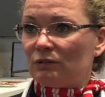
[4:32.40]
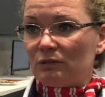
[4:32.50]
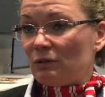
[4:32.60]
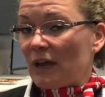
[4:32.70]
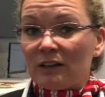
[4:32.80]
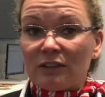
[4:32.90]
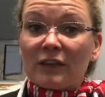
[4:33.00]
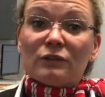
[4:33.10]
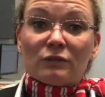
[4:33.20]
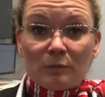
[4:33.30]
do
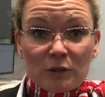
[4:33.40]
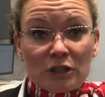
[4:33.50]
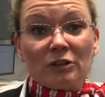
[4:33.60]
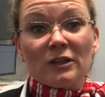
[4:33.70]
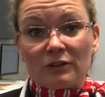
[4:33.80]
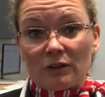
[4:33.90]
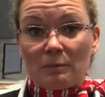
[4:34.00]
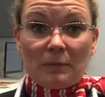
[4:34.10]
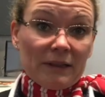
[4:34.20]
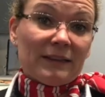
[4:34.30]
anything to the material,
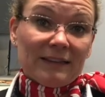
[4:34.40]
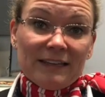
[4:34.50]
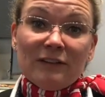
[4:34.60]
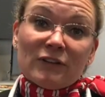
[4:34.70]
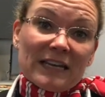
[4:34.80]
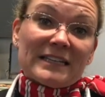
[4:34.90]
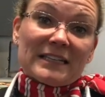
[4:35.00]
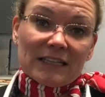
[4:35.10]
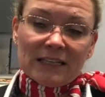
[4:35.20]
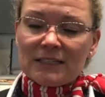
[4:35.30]
then leave it as
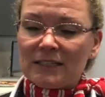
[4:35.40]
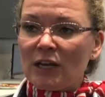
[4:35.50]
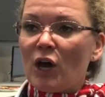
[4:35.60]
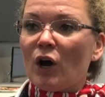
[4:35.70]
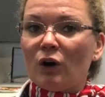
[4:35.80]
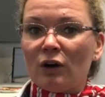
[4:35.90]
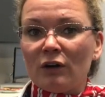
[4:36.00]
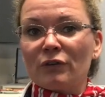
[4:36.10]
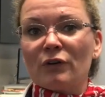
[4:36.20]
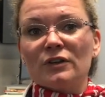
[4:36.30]
it is. Or
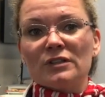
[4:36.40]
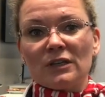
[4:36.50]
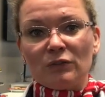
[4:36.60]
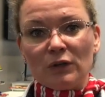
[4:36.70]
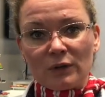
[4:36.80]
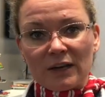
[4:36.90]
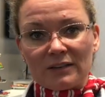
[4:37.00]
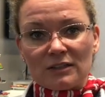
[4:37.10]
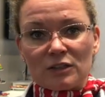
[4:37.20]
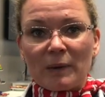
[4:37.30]
of course, if you look at
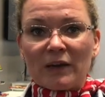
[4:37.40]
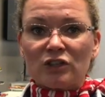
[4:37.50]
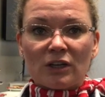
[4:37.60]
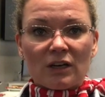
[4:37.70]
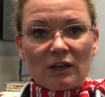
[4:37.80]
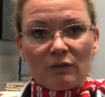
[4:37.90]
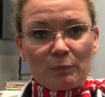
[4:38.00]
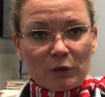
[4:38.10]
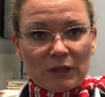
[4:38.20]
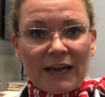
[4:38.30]
inspection and if you
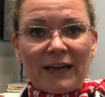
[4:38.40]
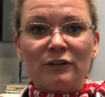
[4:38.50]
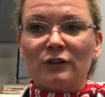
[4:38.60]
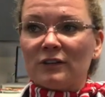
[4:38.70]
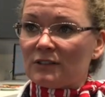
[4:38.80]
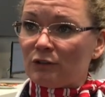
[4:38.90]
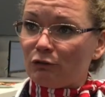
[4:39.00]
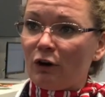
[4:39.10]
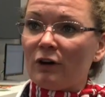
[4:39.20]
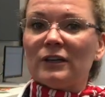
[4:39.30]
put light on it's
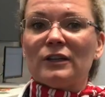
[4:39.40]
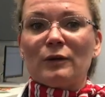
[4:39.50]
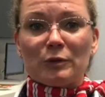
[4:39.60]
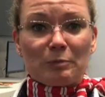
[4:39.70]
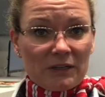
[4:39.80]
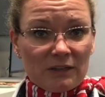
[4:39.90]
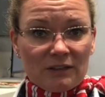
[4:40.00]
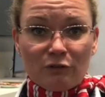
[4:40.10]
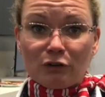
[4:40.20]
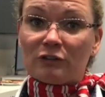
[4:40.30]
raw, it, there would be
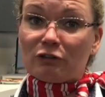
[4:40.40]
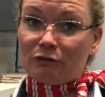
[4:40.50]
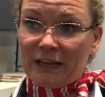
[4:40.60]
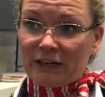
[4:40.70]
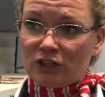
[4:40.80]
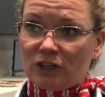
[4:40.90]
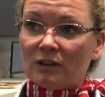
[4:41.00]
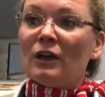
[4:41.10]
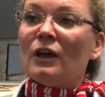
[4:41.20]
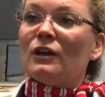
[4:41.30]
different reflection.
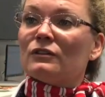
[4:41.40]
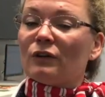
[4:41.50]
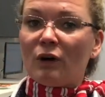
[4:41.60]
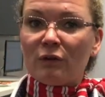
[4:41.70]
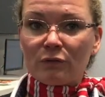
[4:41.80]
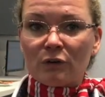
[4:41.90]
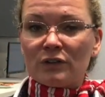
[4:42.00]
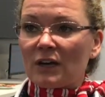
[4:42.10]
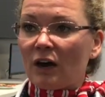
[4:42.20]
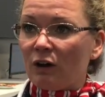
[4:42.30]
So of
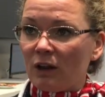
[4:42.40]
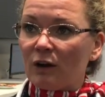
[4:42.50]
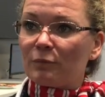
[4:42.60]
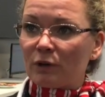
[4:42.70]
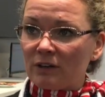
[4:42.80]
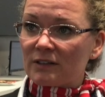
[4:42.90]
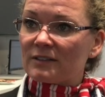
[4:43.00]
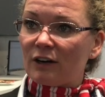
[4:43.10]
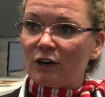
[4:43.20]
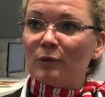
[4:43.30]
course, all our products
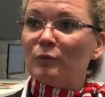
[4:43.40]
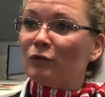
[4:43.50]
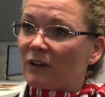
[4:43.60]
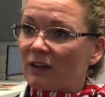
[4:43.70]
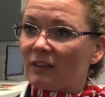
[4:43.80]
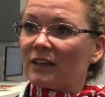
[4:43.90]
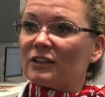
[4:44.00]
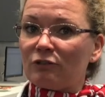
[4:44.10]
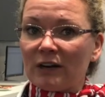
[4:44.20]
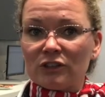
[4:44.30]
are moving in that
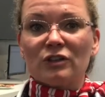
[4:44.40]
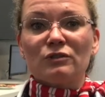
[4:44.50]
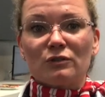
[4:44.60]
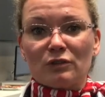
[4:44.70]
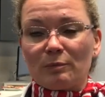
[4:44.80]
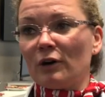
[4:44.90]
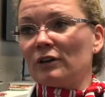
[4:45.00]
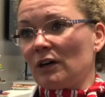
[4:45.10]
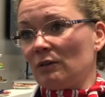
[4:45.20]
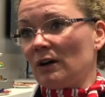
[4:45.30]
direction to
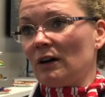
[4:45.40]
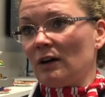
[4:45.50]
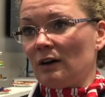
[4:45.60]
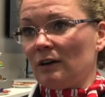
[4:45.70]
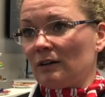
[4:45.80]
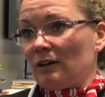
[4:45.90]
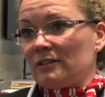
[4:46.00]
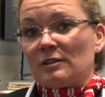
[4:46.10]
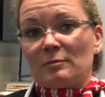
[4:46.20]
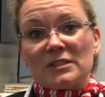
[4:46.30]
support our uh,
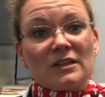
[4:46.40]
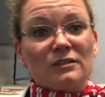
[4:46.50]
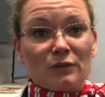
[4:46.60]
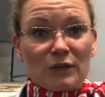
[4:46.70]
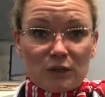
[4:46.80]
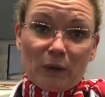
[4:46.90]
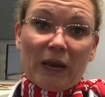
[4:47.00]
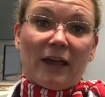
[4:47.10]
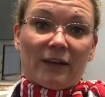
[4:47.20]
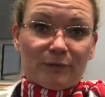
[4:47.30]
customers as good as we
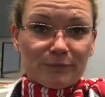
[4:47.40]
can.